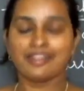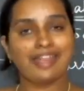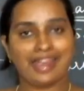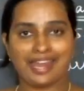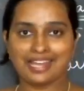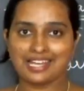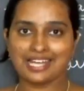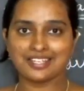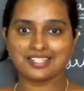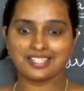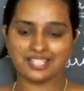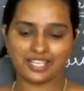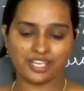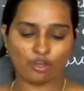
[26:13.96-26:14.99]
And let
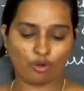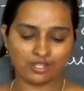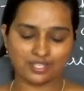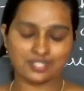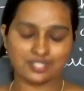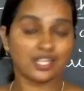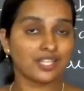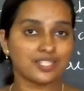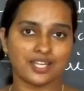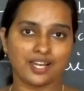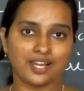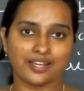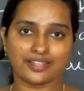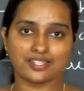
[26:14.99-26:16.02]
us see all those things in
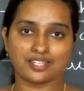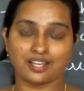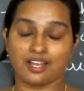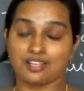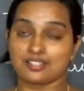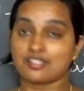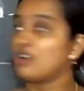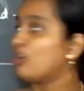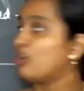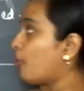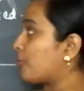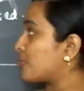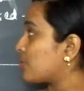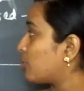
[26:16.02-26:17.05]
our next class.
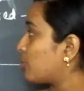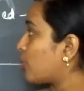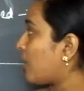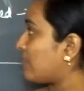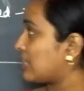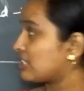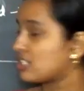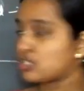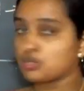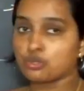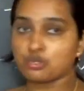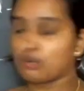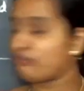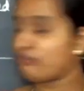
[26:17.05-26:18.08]
Hope so you have
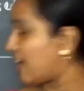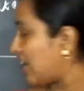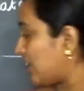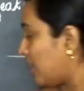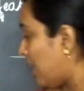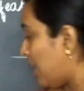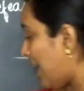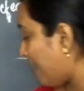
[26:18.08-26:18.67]
understood so far.